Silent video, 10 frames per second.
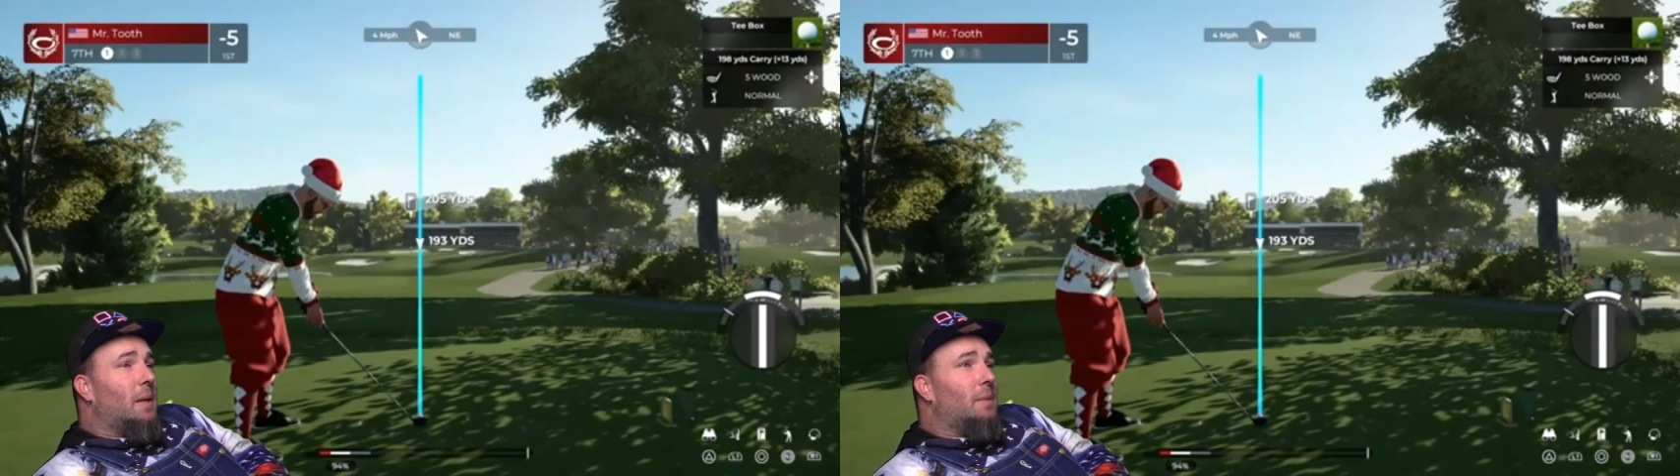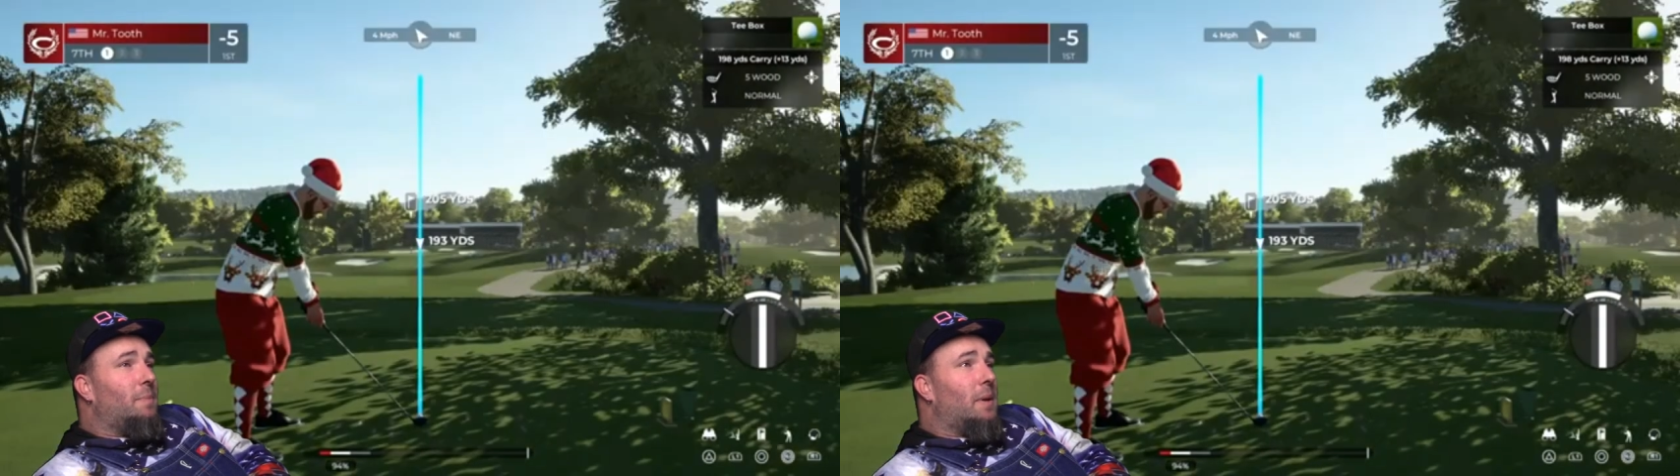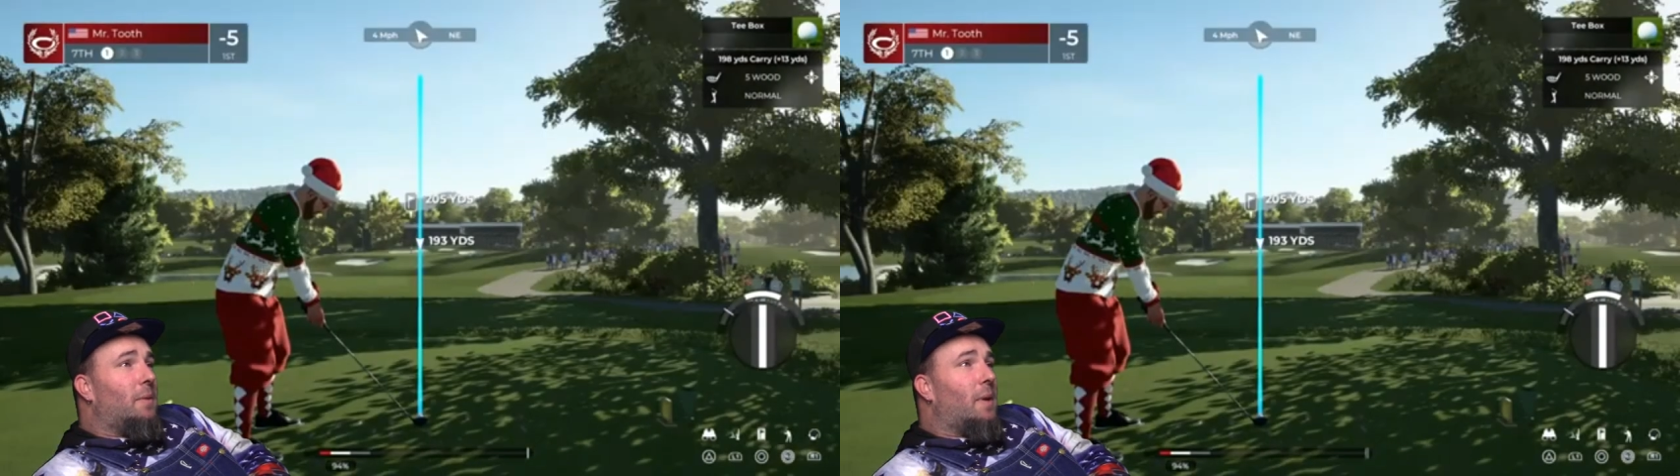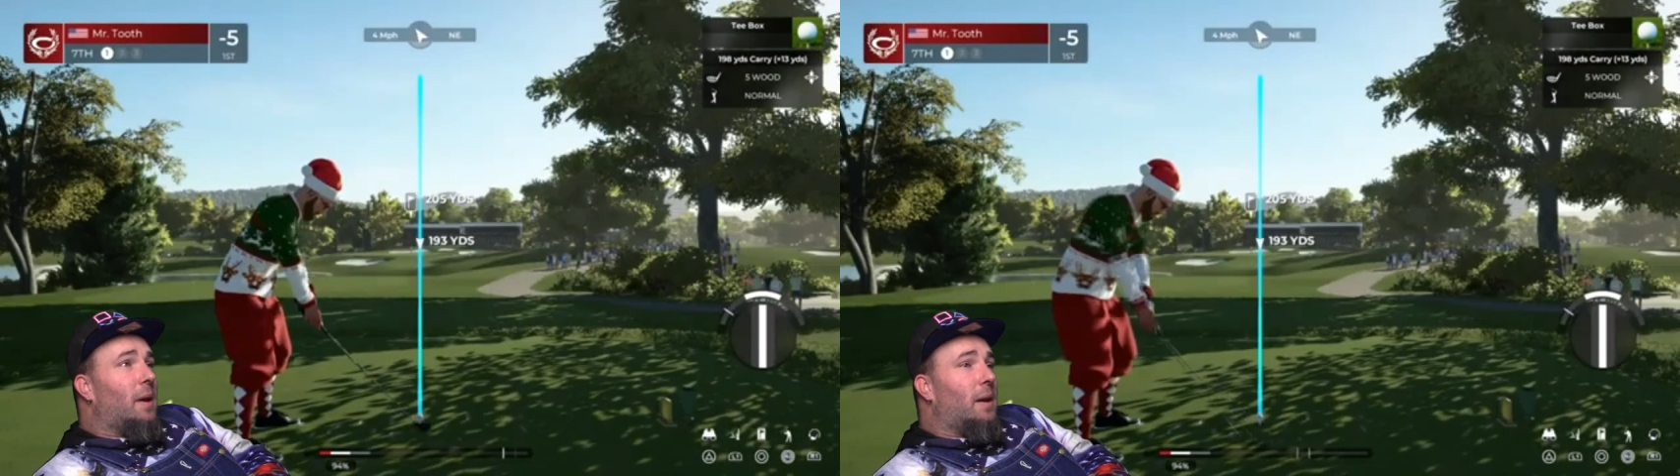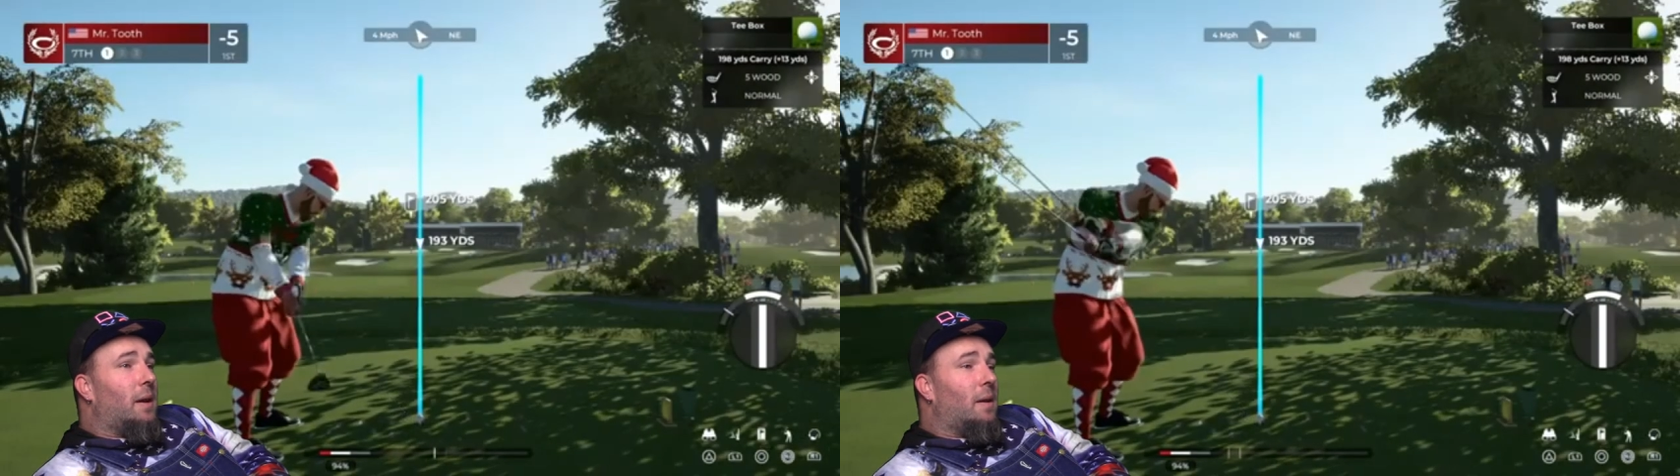this pivot right
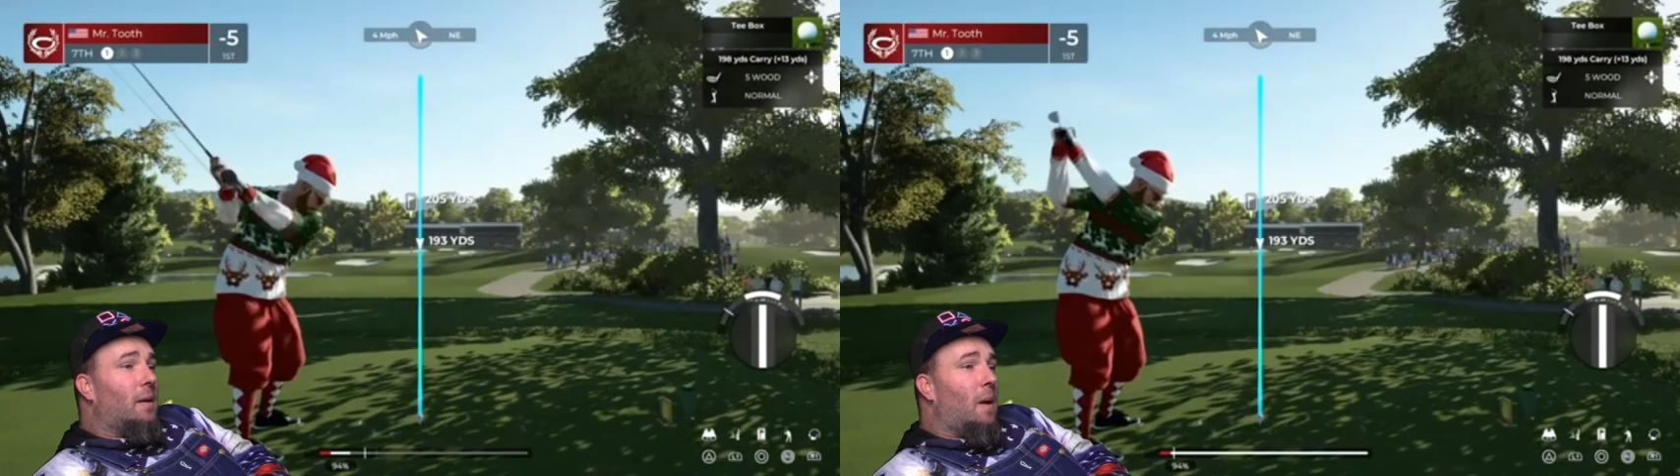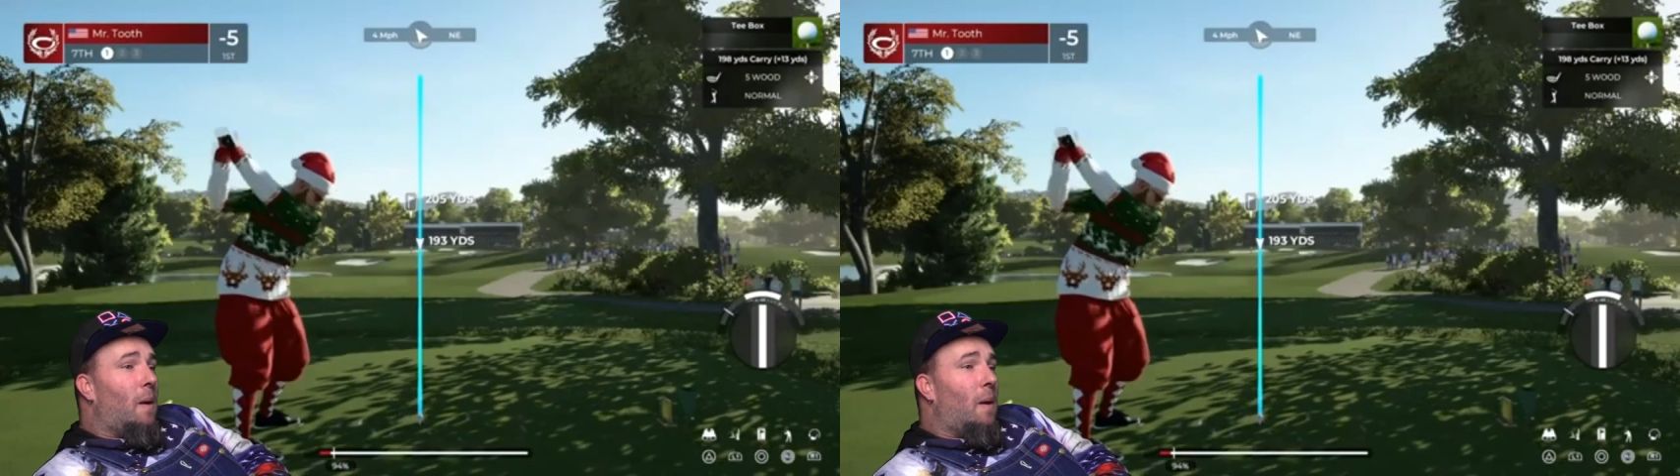here.